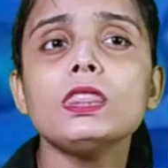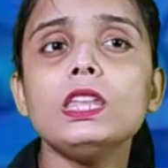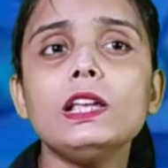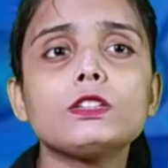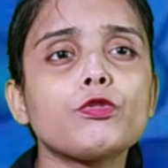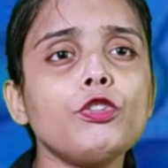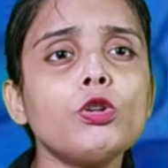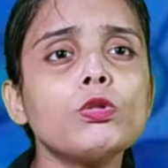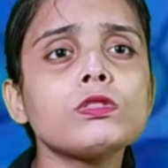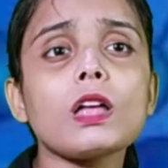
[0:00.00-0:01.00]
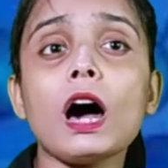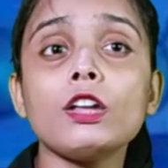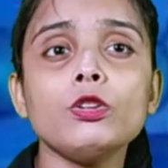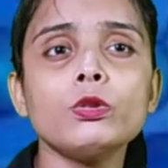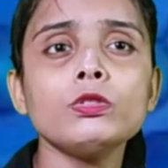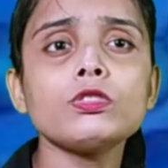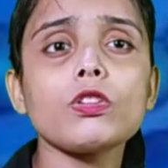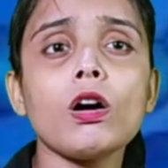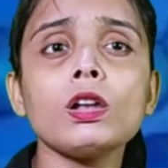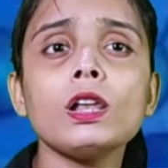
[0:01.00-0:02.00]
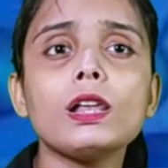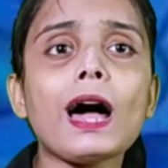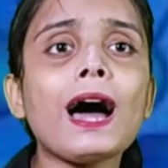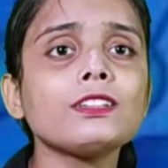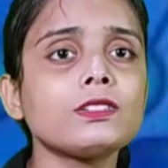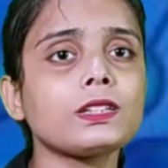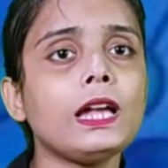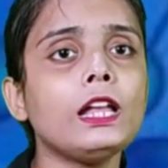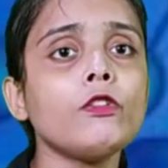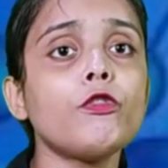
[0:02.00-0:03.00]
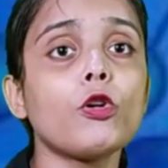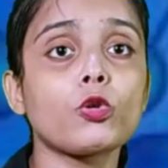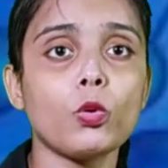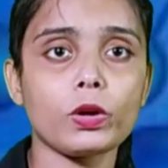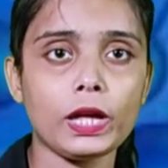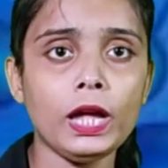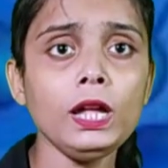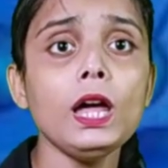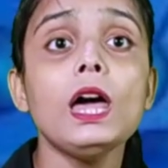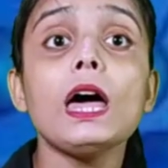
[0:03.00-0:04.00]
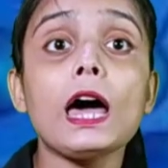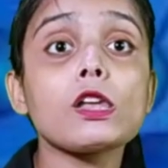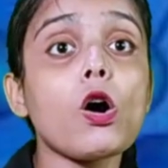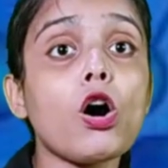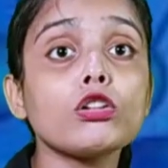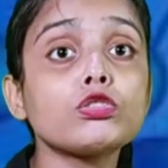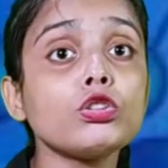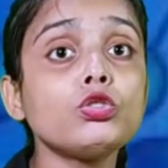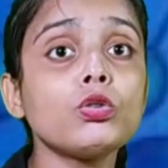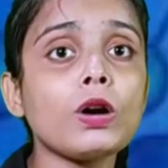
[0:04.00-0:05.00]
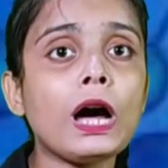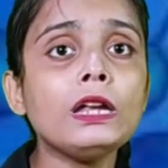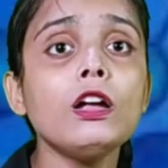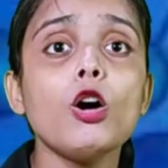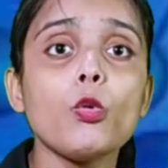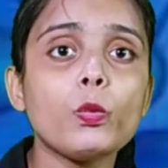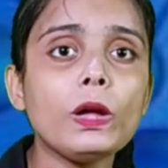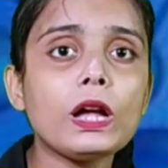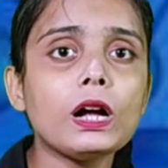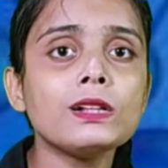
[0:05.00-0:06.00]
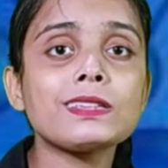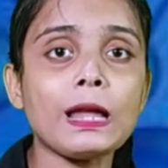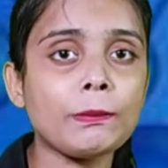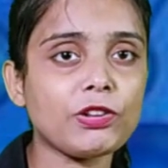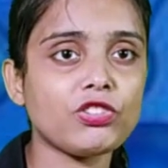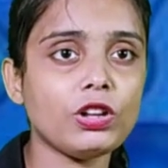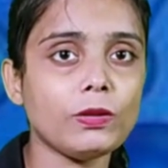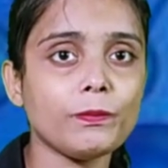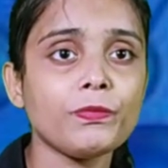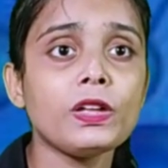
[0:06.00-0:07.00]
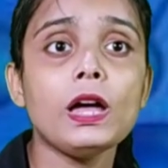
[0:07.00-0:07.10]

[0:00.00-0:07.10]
These fuels are used on a large scale for cooking and also to run vehicles and machines.